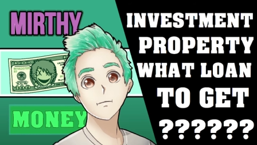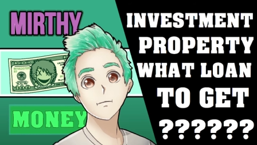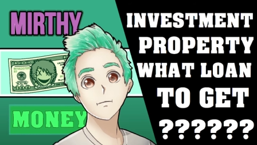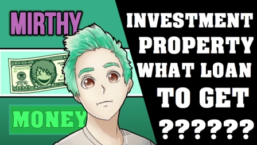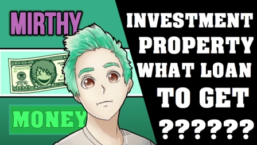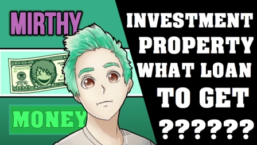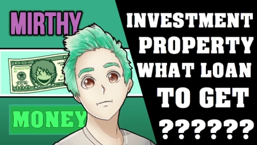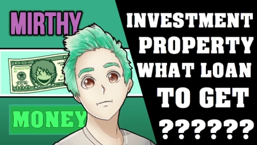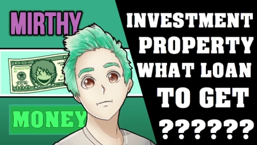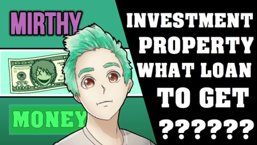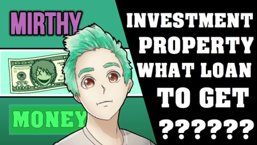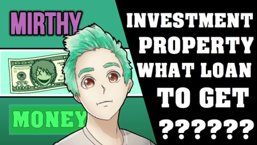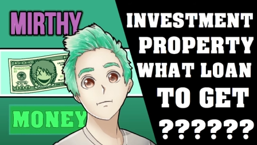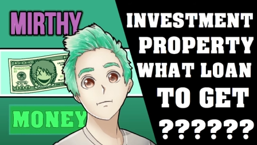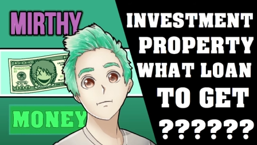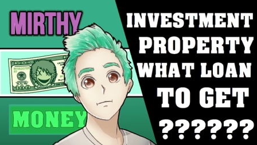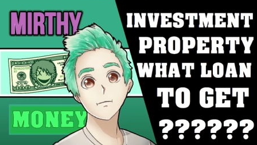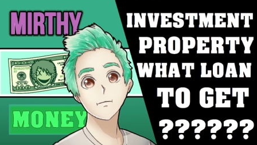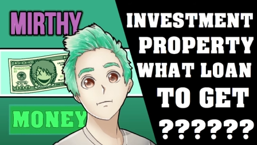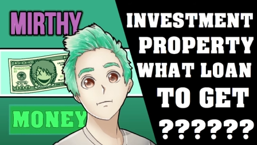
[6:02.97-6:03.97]
and,
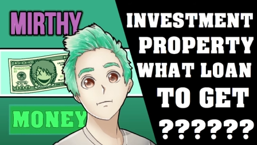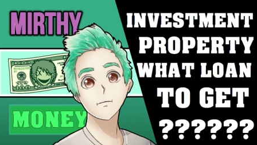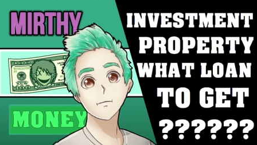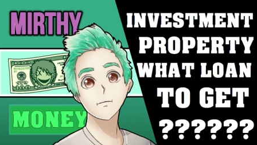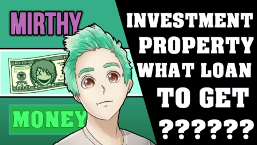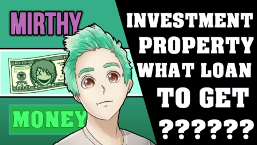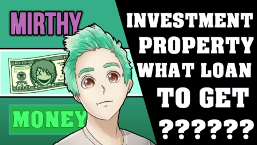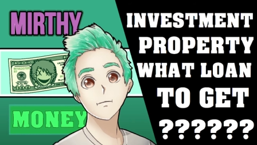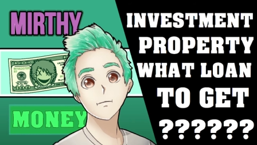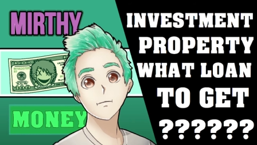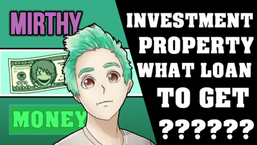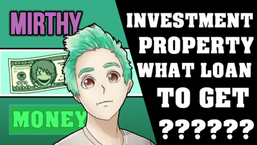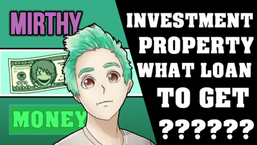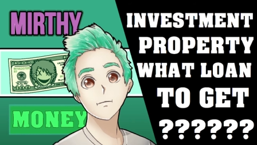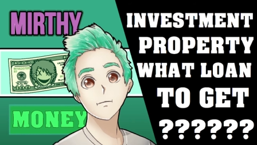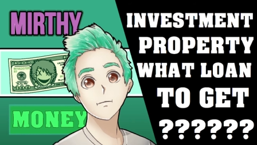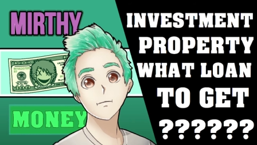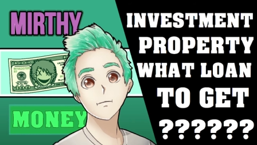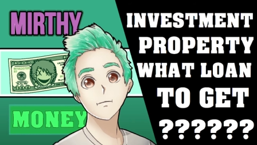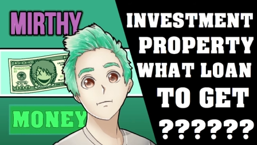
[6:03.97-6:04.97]
um, you know,
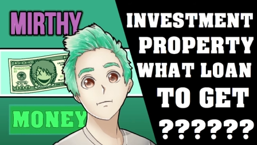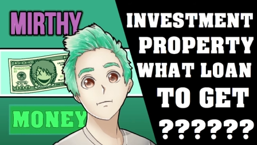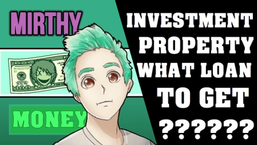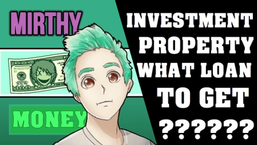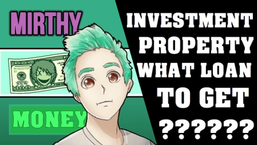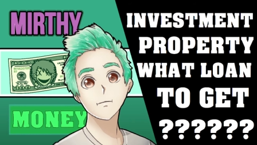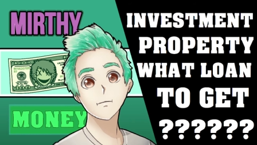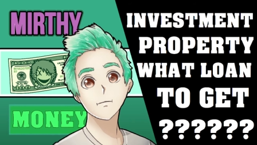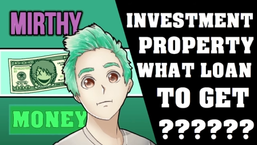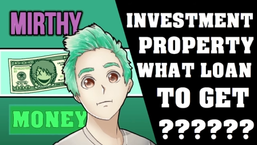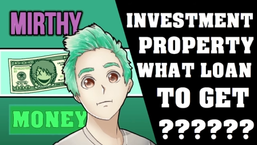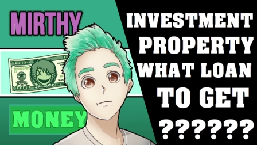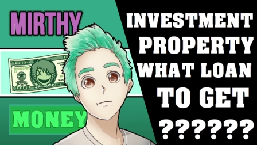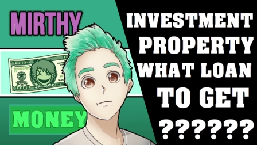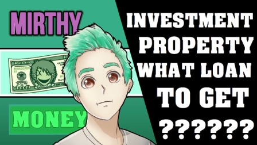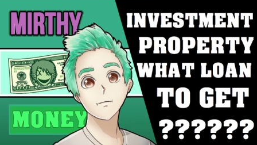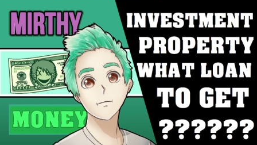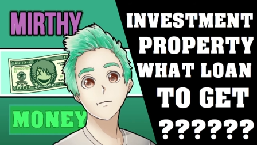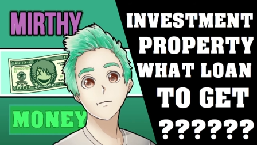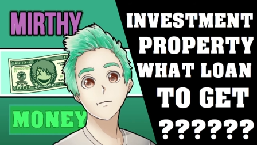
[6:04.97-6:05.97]
make sure it's still going to
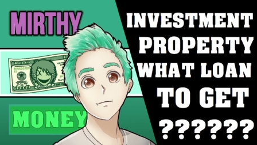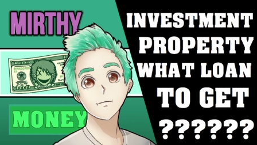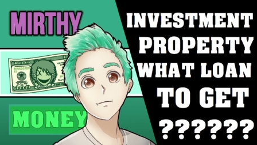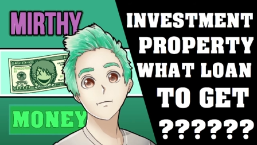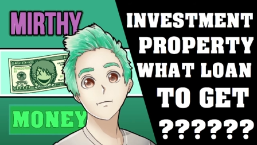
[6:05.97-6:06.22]
work